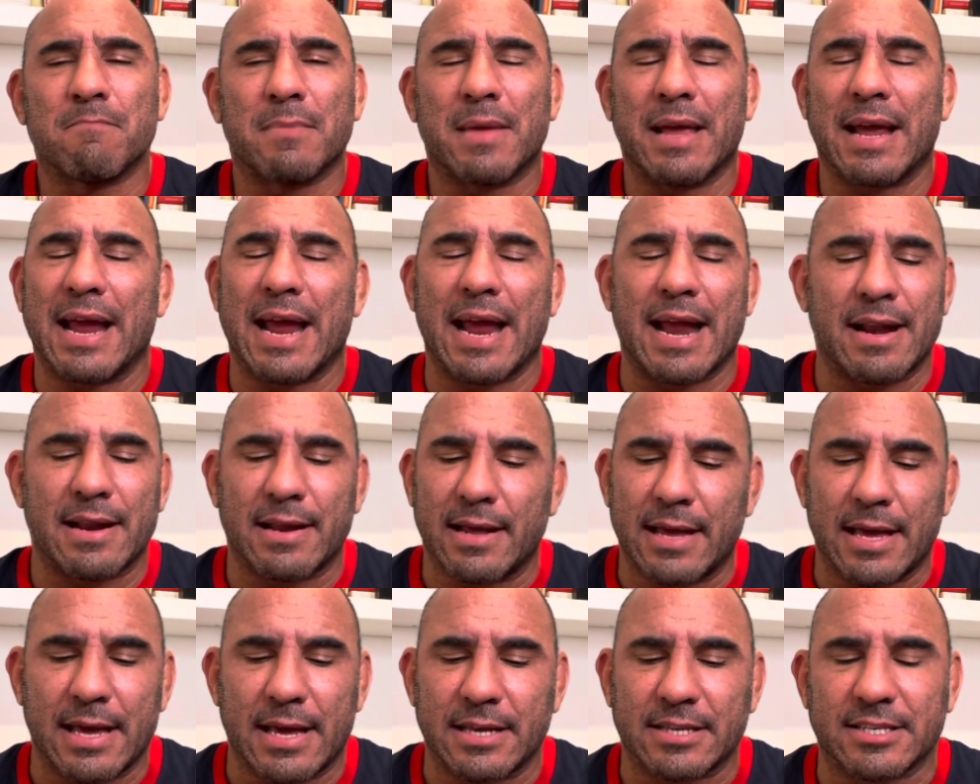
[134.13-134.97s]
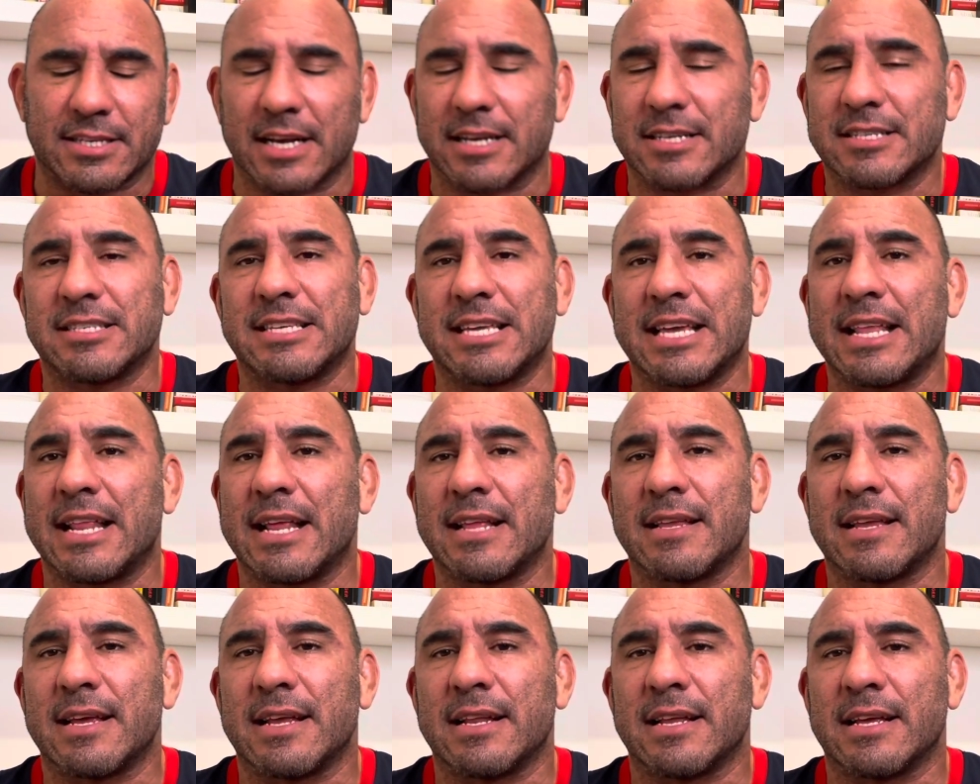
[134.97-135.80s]
and he
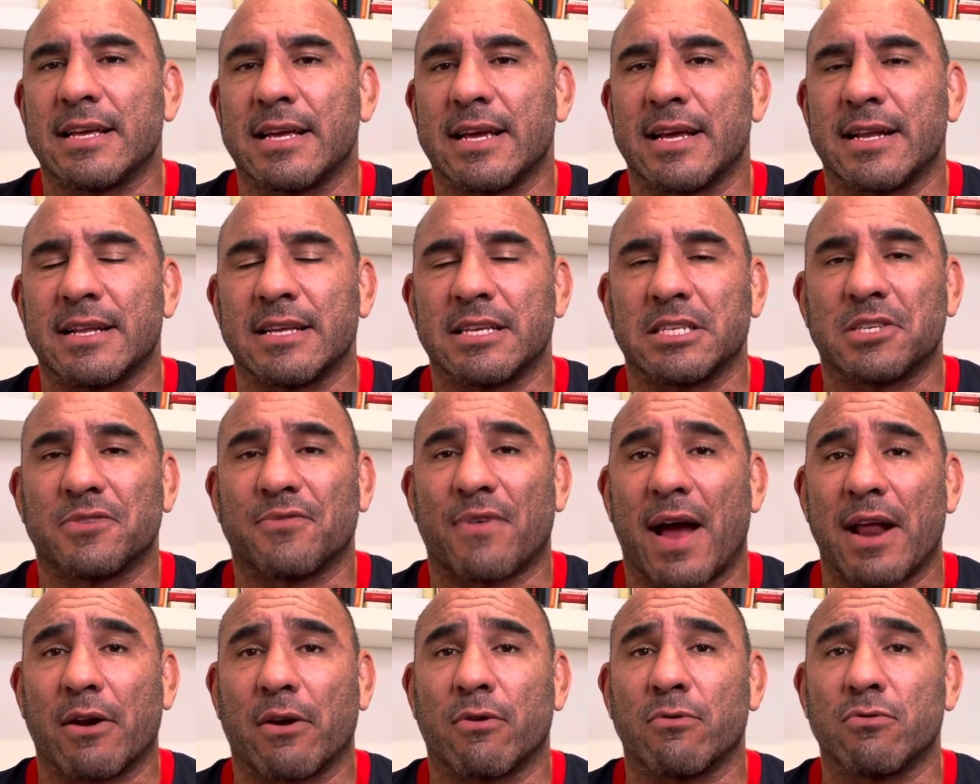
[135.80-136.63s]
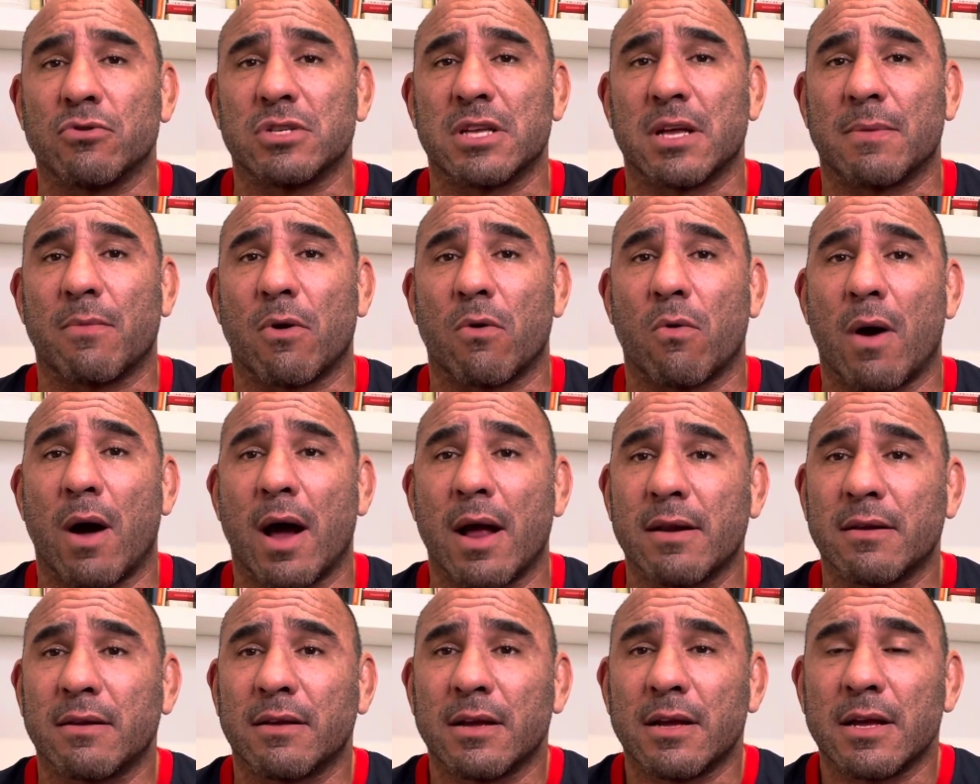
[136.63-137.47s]
succeeded in his fight on who's number
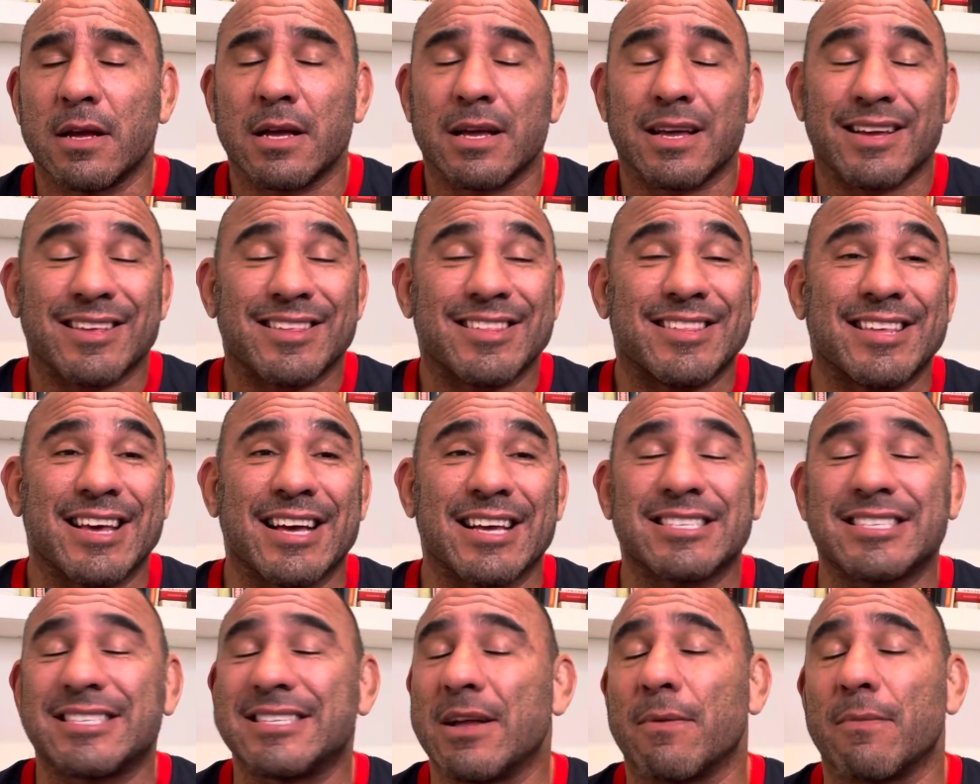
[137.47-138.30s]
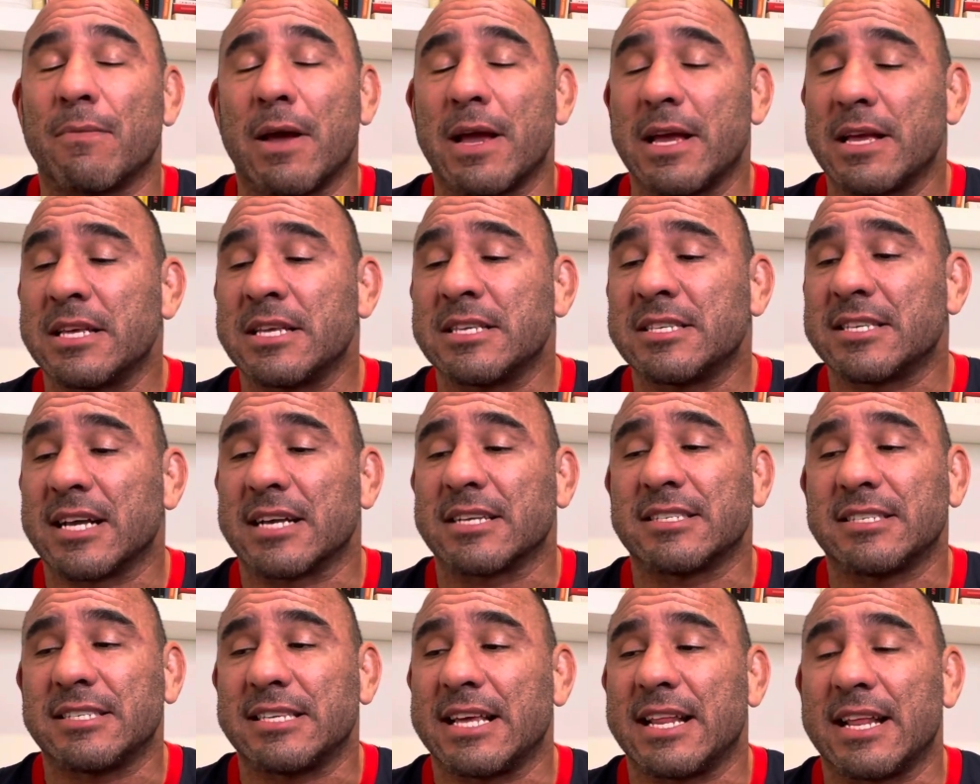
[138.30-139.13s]
one. Just the way he
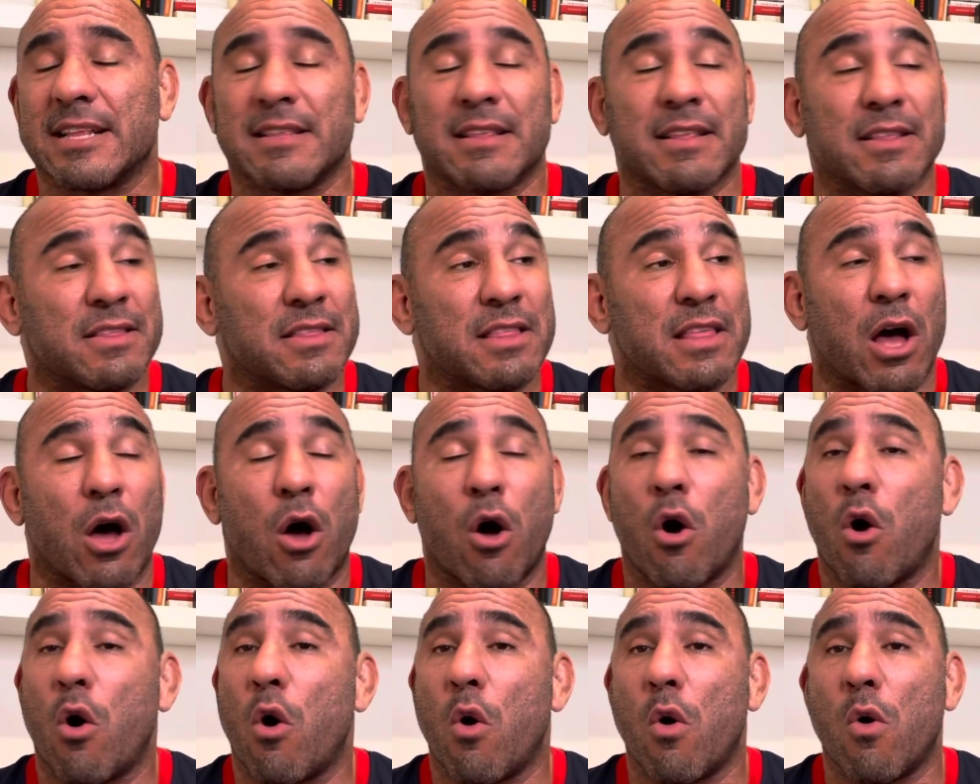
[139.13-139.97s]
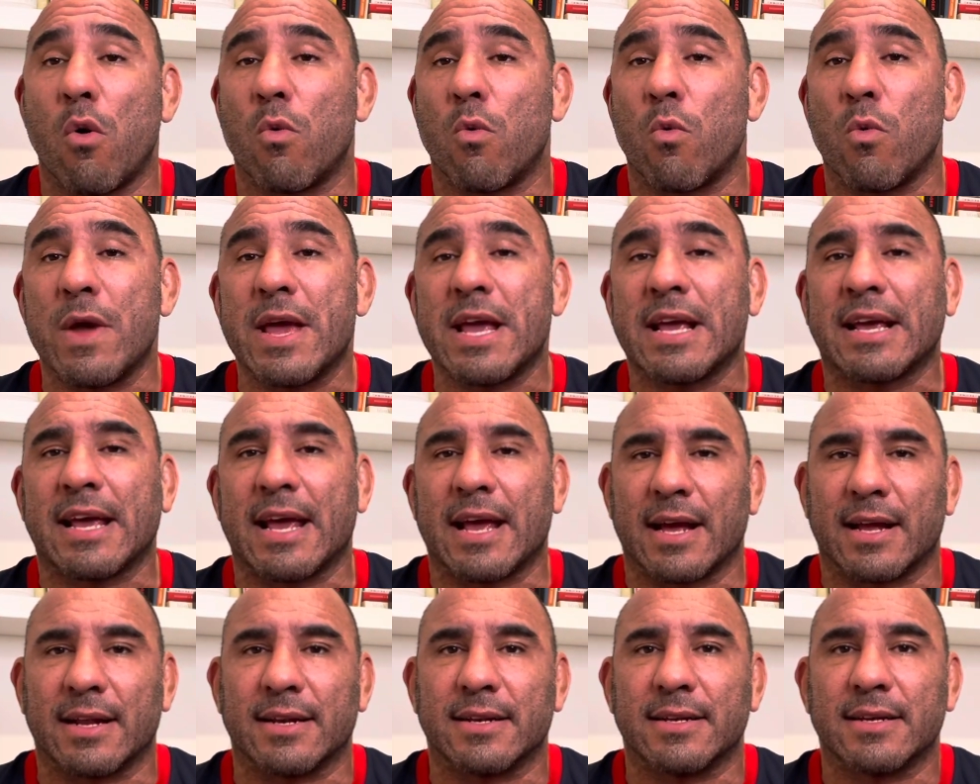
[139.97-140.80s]
succeeded the whole
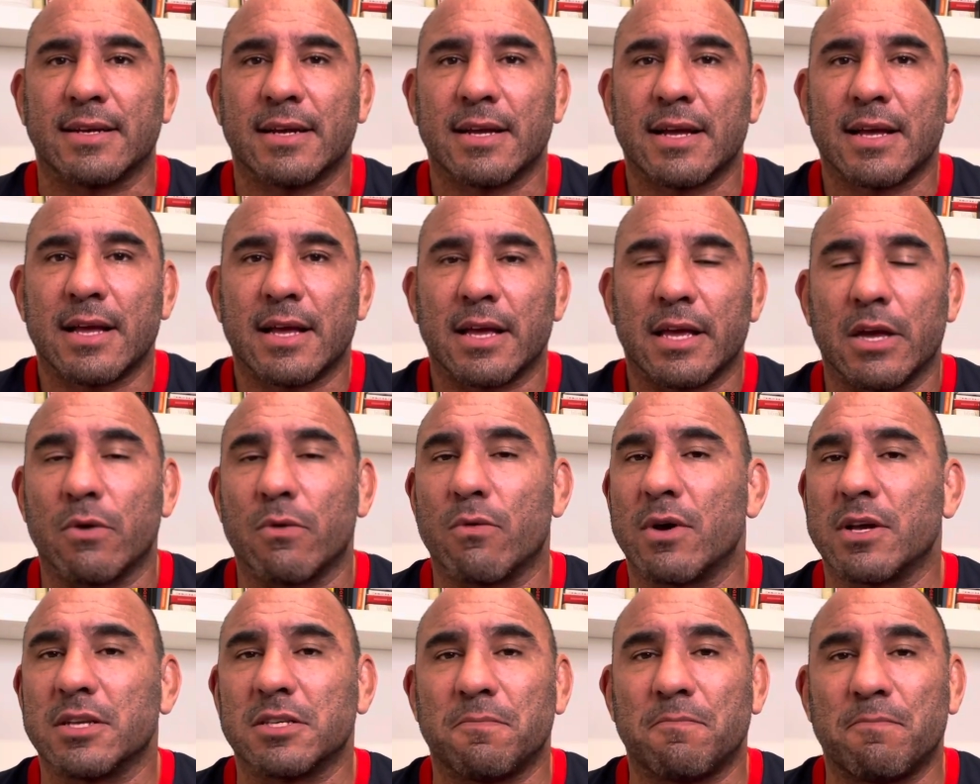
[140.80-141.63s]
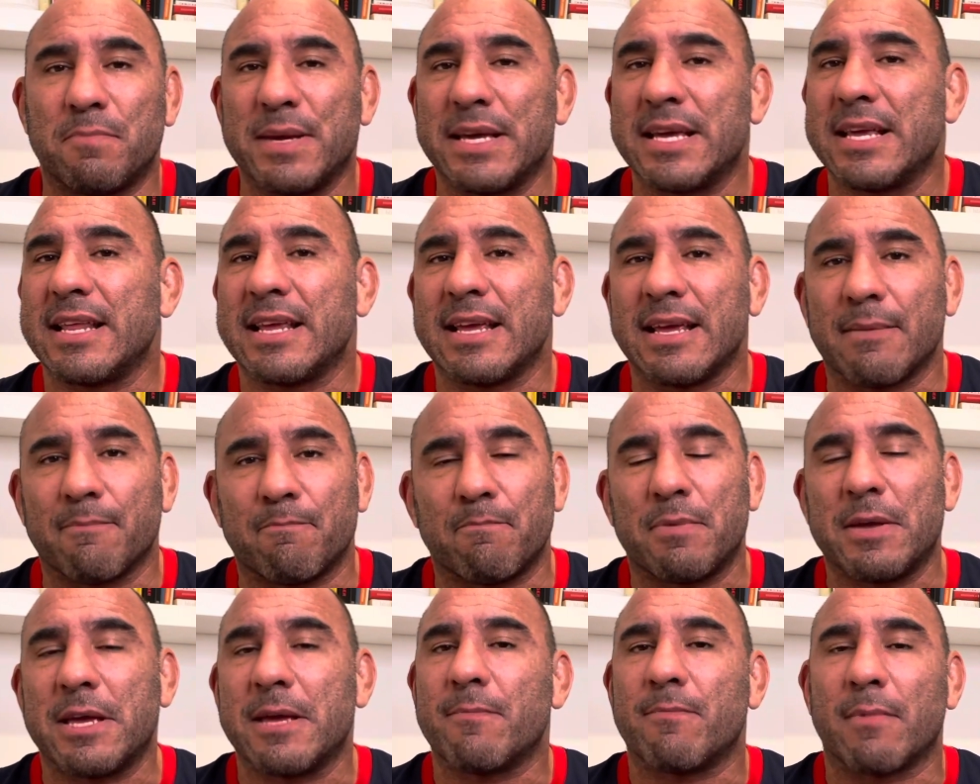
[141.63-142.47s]
weekend. He was beating
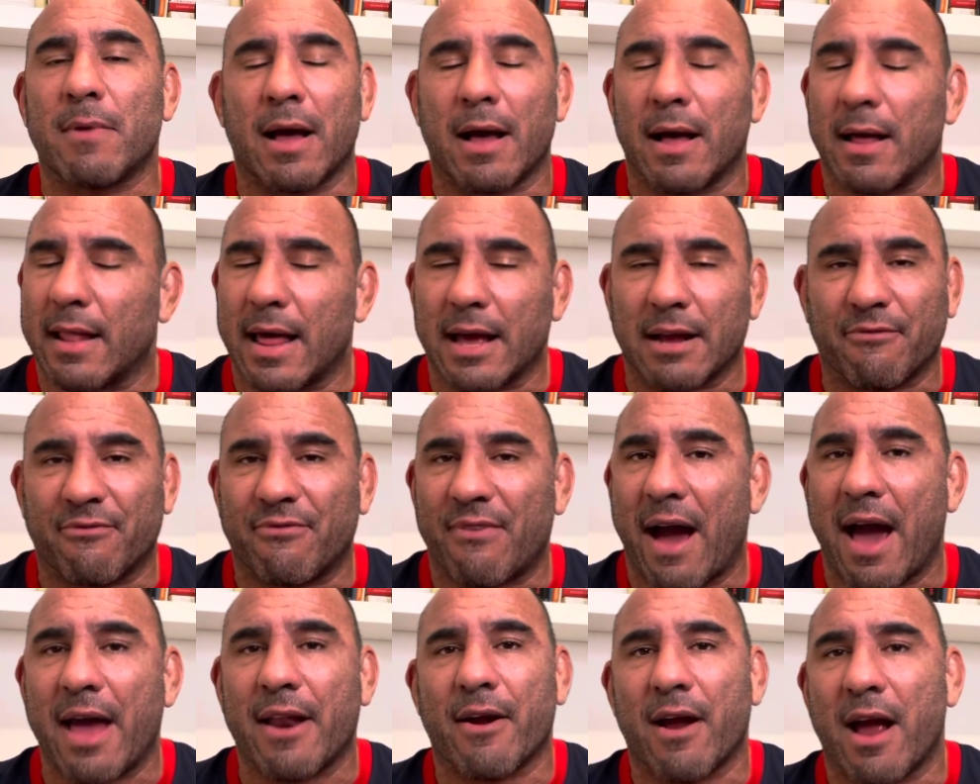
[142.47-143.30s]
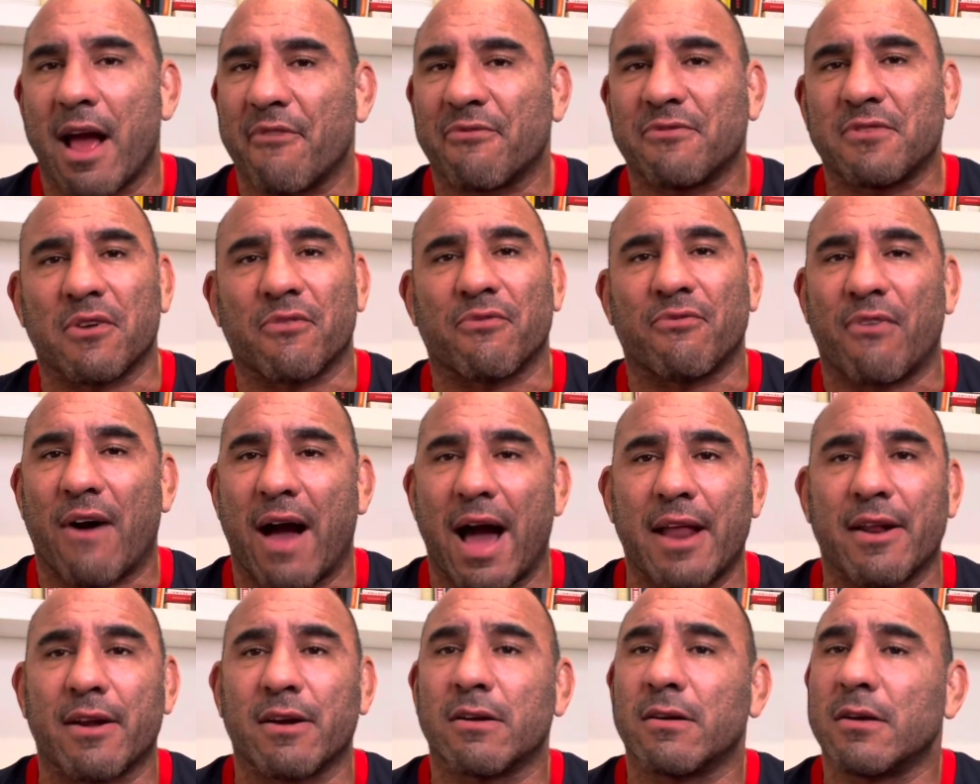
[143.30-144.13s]
people like fighter after
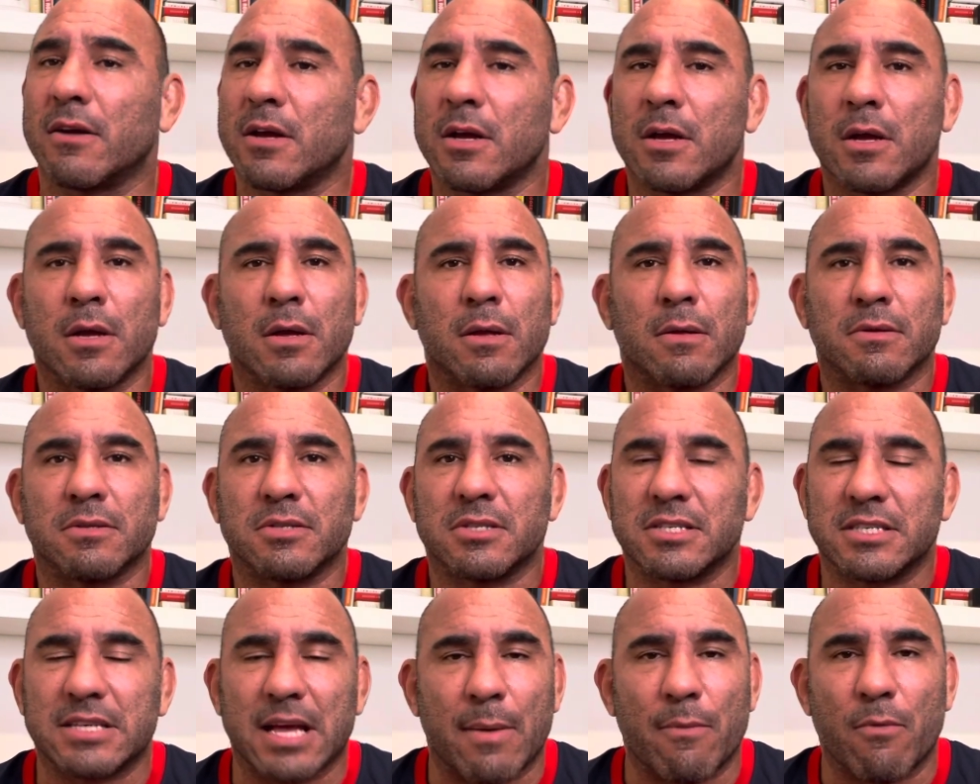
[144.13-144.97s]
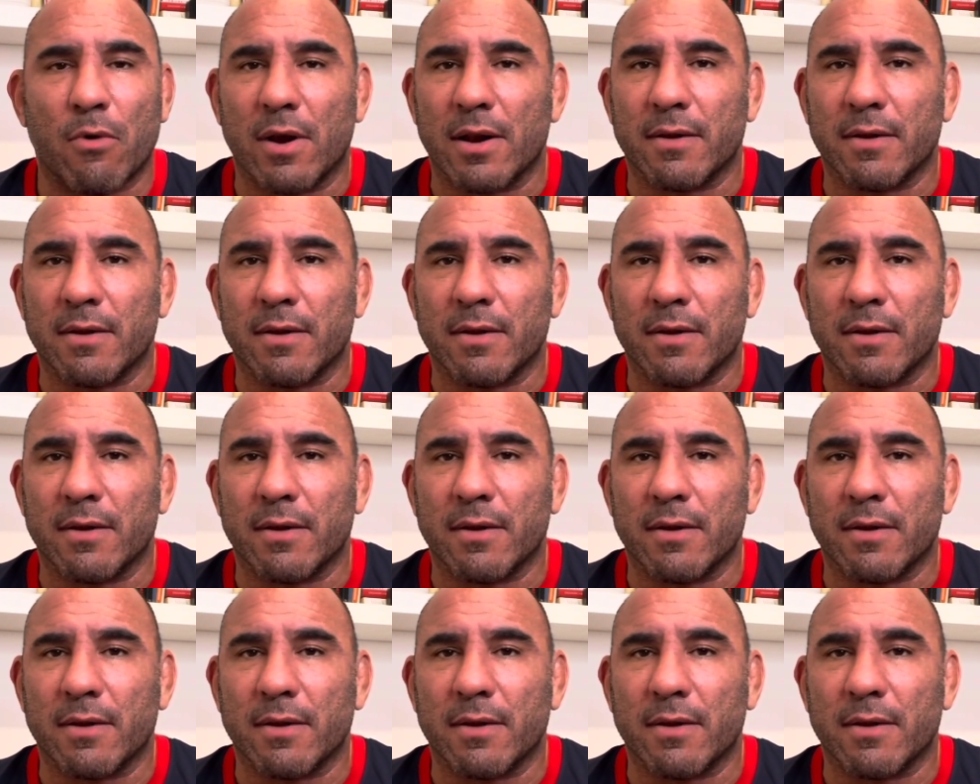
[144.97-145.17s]
fighter, some